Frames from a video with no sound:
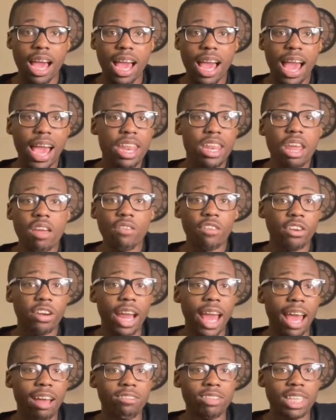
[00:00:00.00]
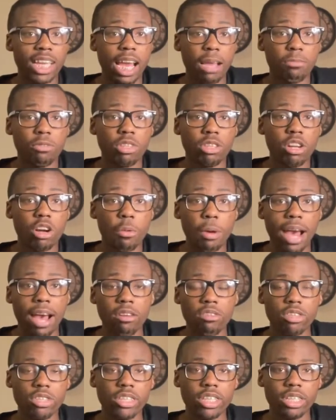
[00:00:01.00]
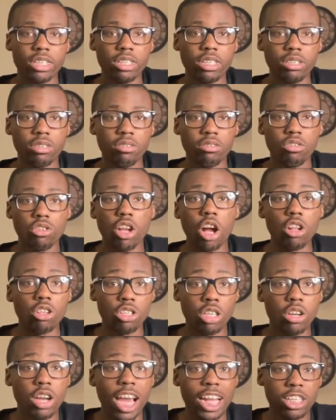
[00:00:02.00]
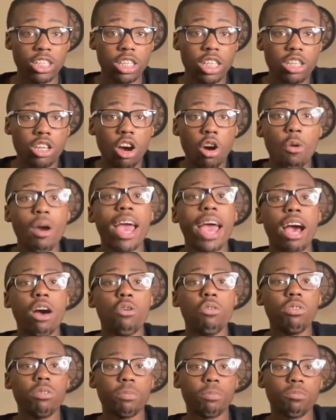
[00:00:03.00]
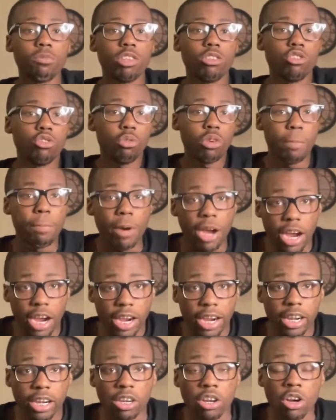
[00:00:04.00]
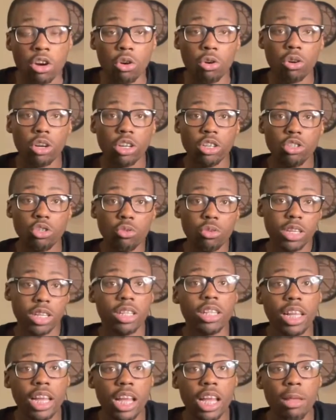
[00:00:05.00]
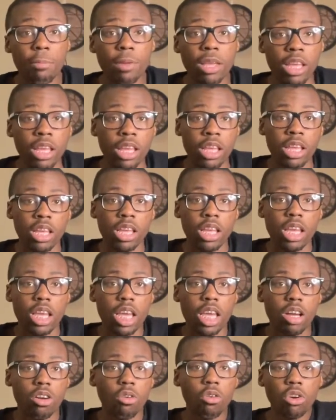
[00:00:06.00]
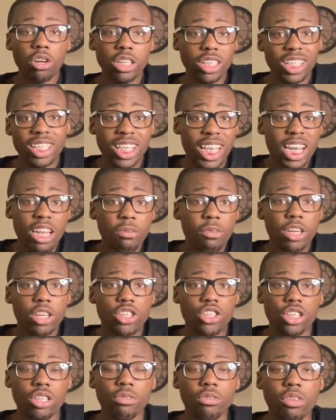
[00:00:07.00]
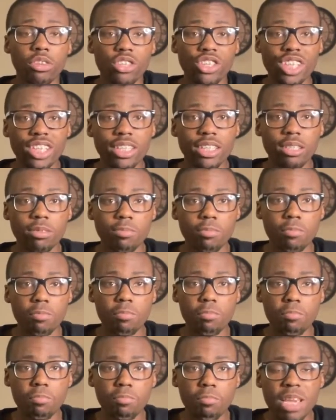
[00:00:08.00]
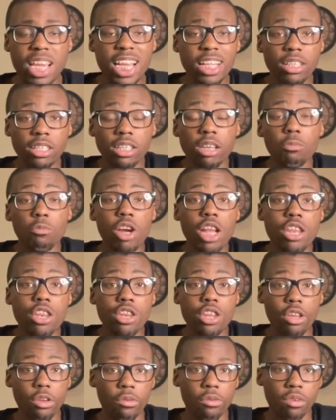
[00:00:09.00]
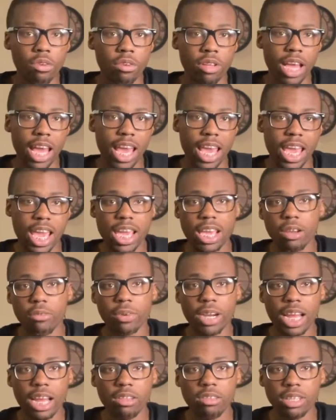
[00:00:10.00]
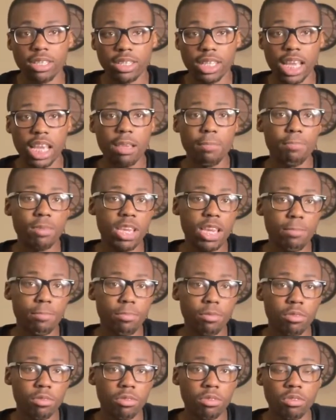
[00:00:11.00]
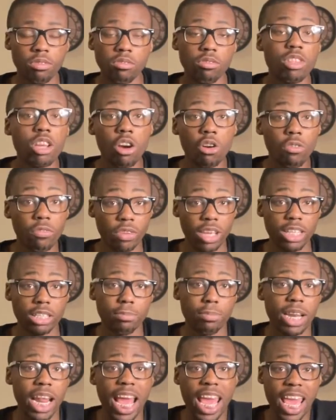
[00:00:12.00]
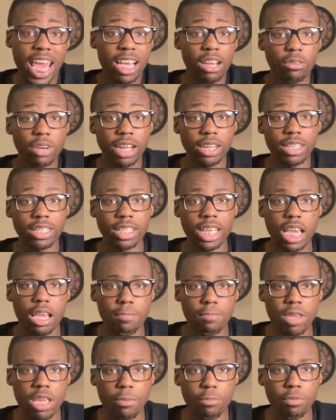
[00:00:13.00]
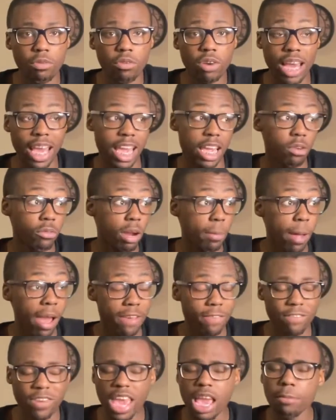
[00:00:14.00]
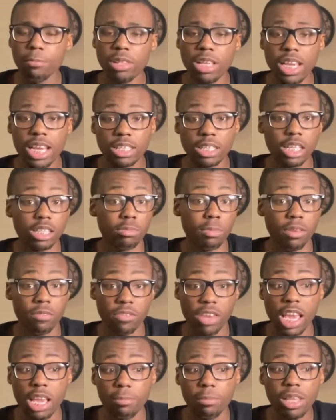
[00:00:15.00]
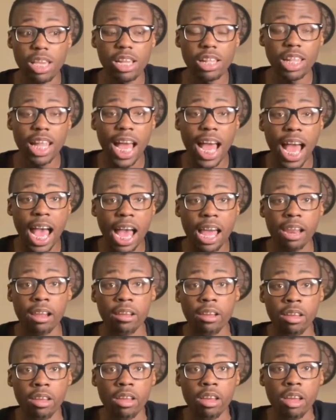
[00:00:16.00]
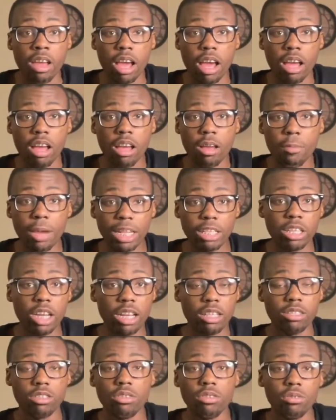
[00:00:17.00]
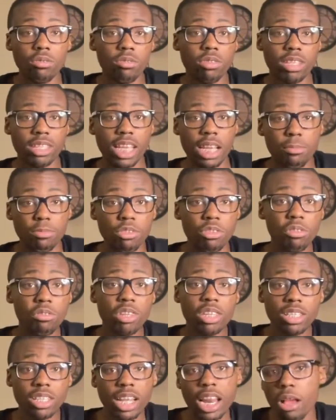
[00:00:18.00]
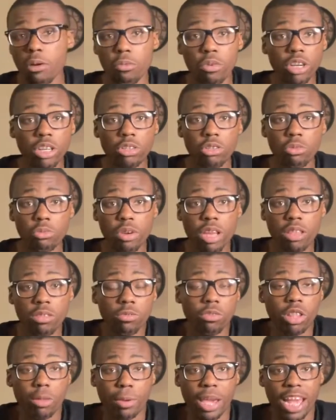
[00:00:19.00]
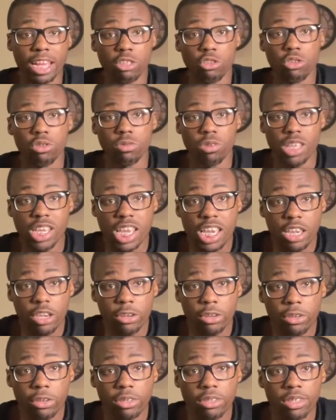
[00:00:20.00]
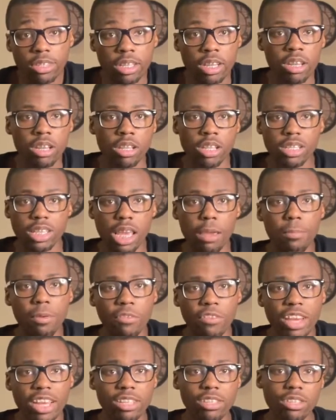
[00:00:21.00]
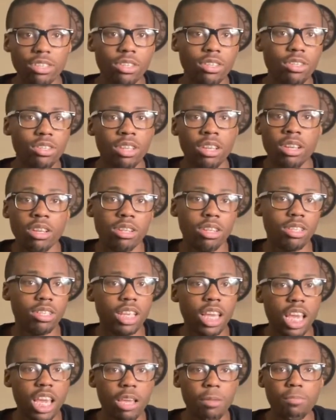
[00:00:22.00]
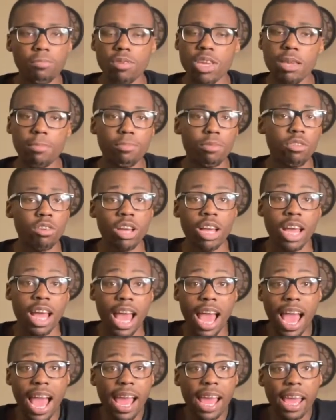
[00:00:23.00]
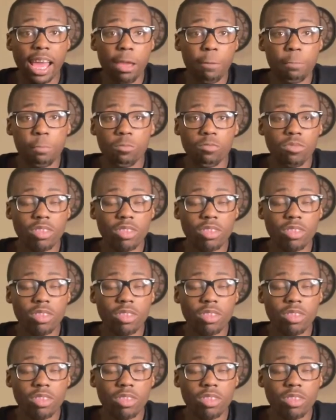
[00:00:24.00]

I never have time to go out and just go to actually go out to a bar or to a club or just anywhere in general and just meet someone new. I hang around the same people, no offense, but I hang around the same people. I hang around my family. I talk to my family a lot. Um, I talk to the same students that I worked with for the past two years, the same professors, the same people. I